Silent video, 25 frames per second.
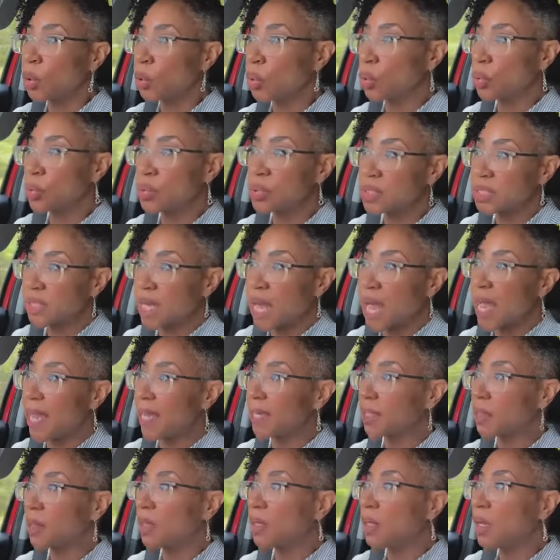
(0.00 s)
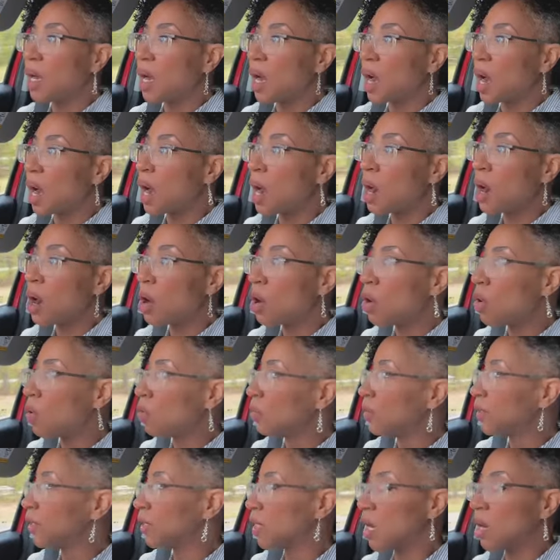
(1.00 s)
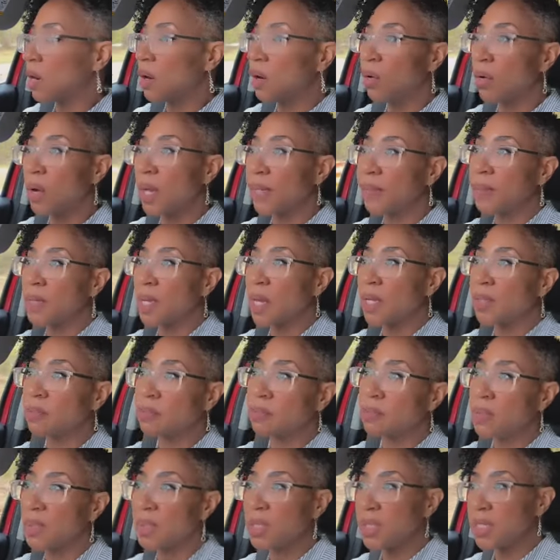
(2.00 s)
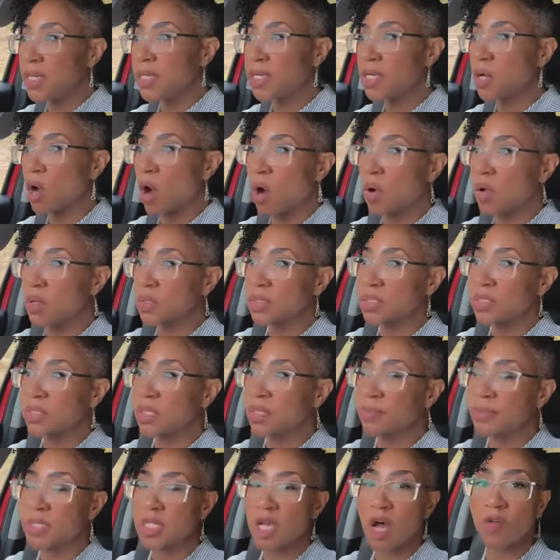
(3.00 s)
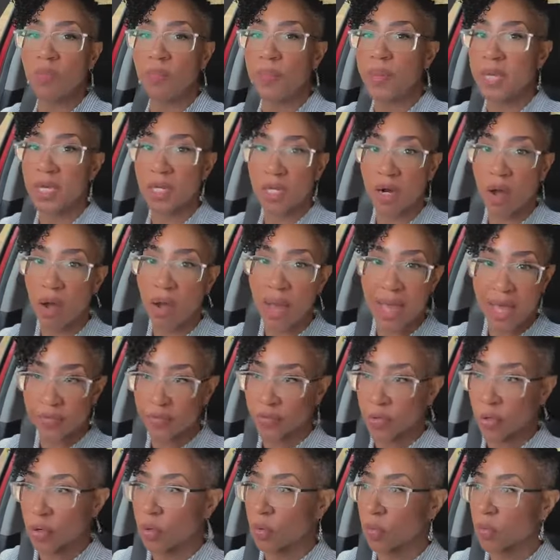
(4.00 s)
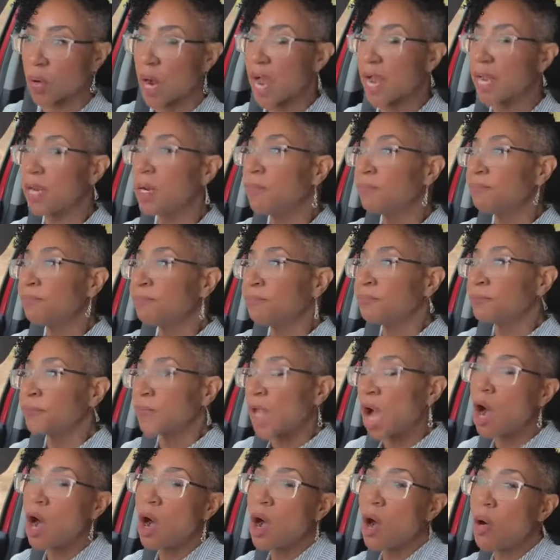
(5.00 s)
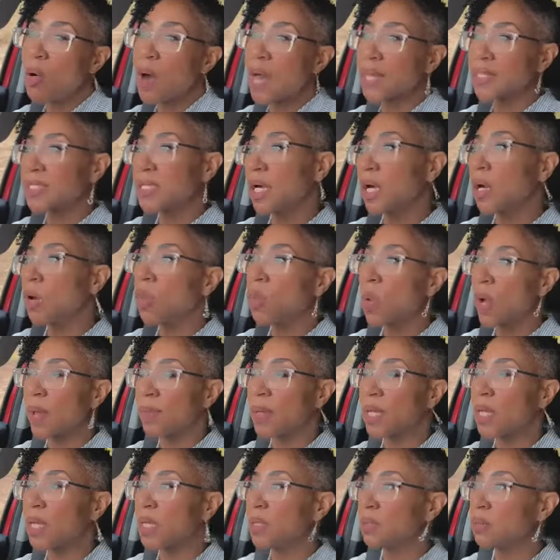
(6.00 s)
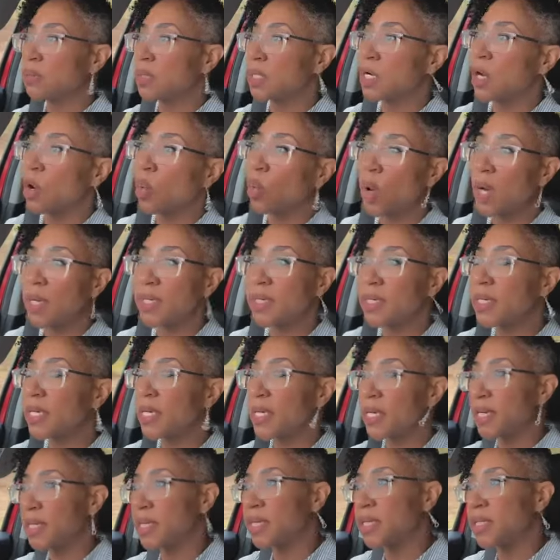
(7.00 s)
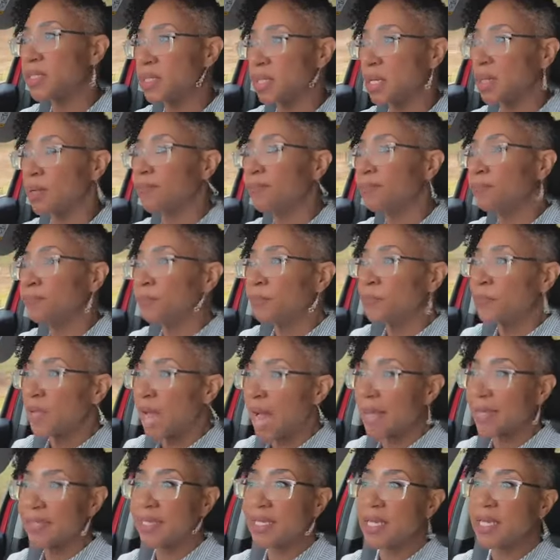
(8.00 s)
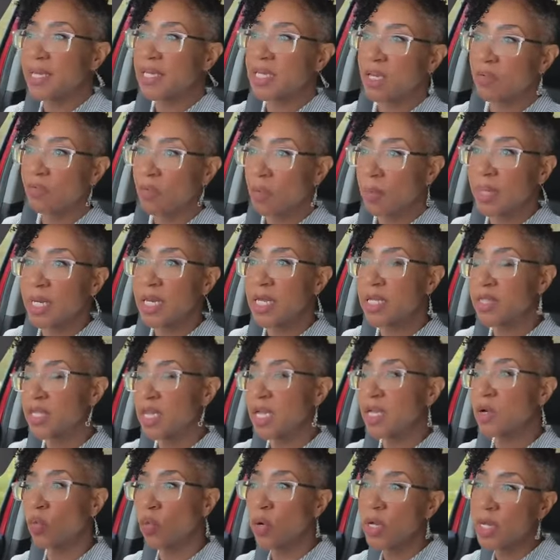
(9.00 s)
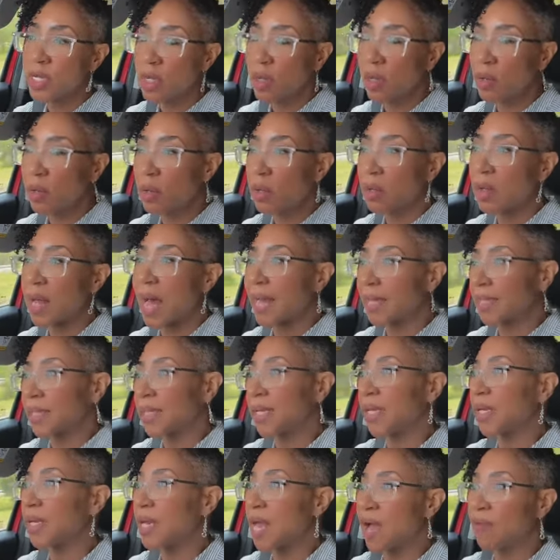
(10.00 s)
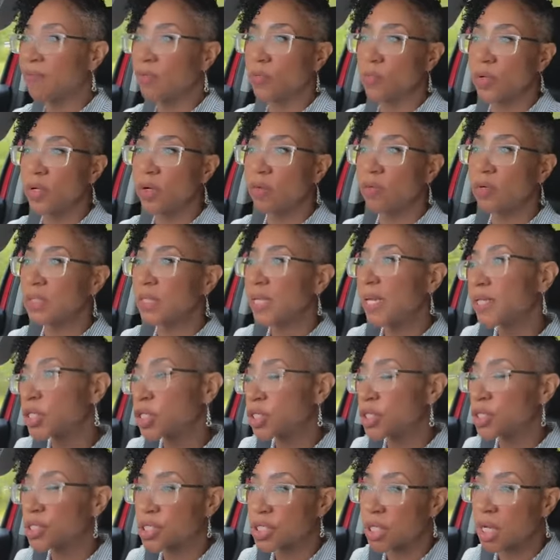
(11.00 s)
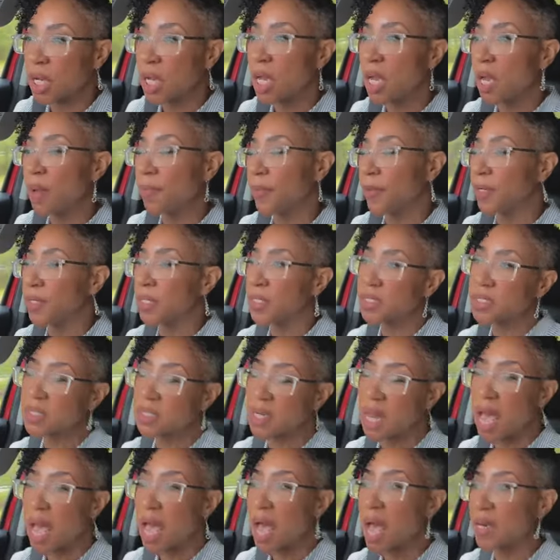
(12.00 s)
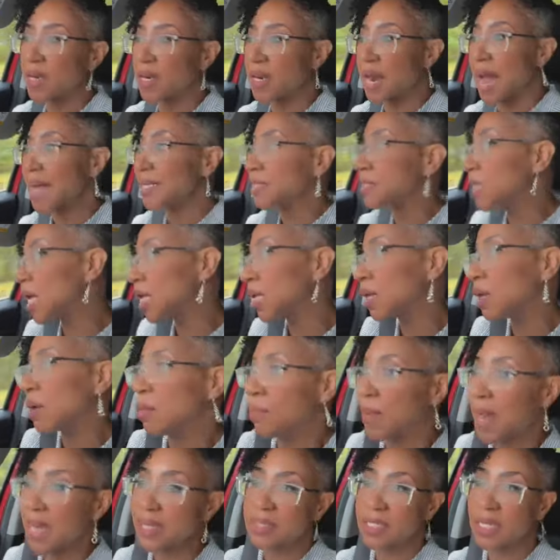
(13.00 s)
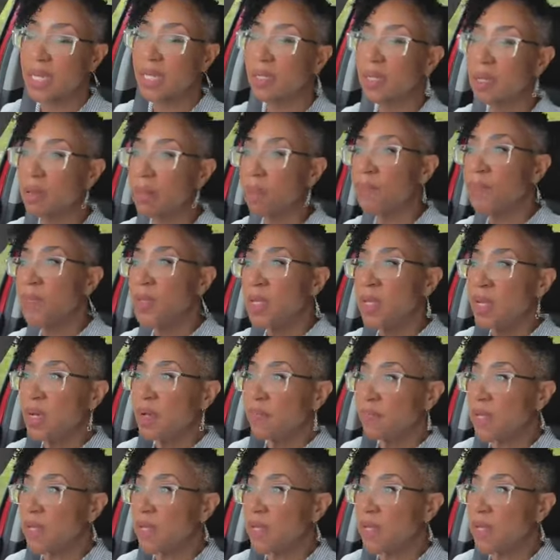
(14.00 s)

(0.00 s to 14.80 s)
who's like, oh, you know, and, and he calls himself being all ethical, right? Oh, I tell women, you know, what it is and I can't give them anything real. I can't have a real relationship and this and that. And I tell them, I tell them